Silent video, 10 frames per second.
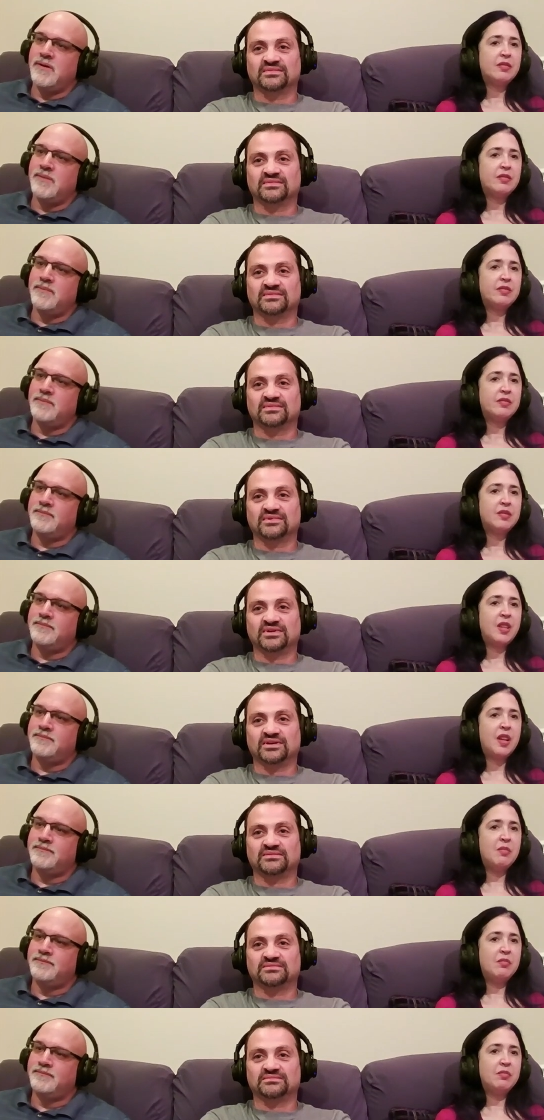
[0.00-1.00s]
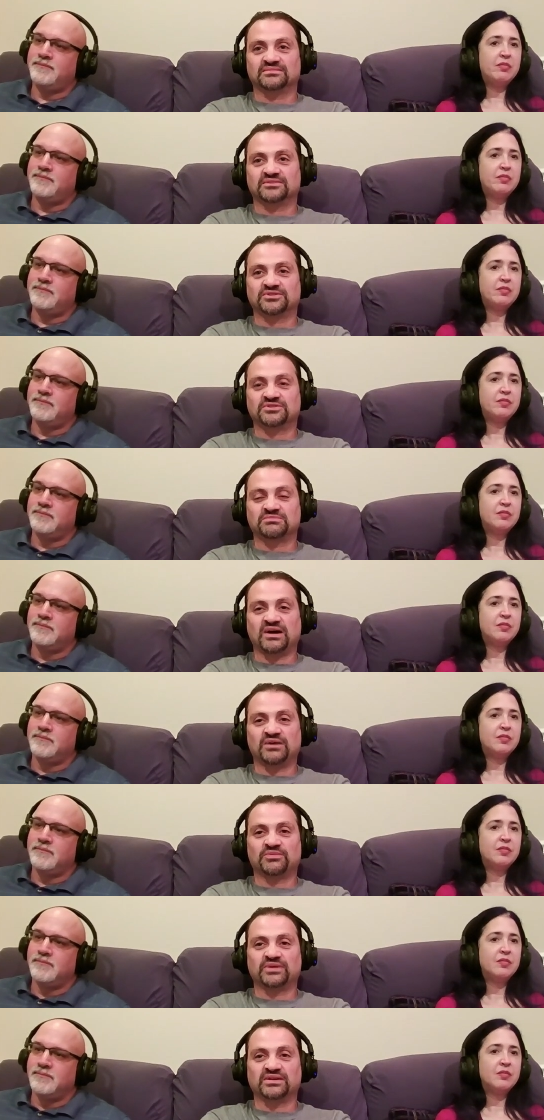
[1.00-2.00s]
Speaker 1: he? Yeah. Yep. Here's some
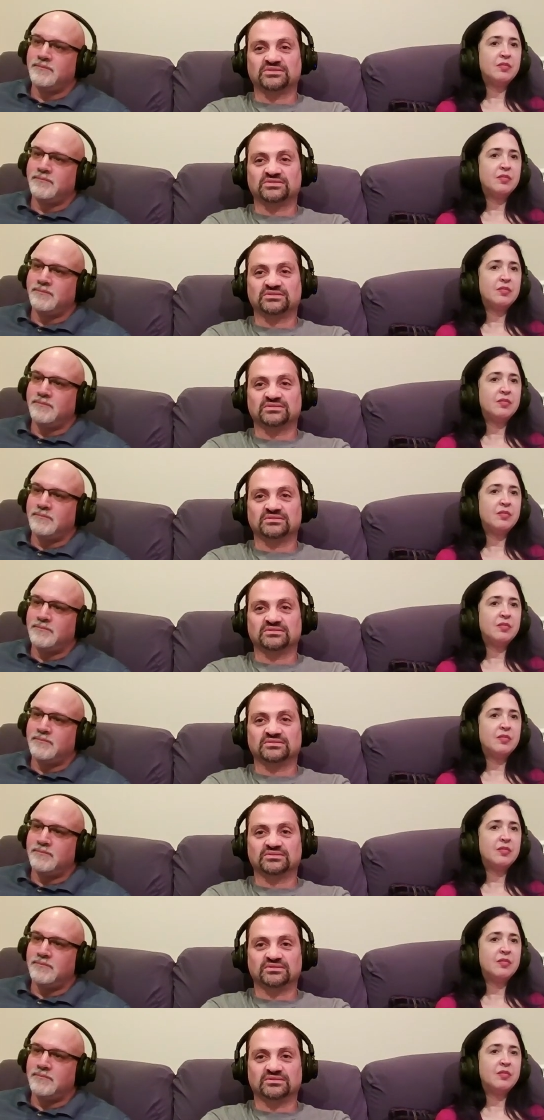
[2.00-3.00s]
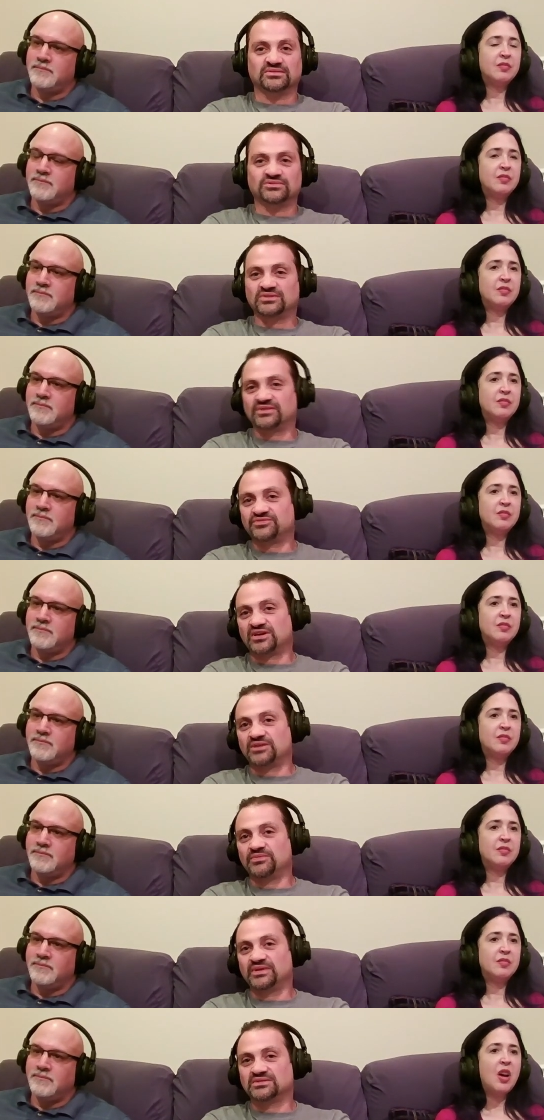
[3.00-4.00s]
hot wings. Don't you love chicken wings?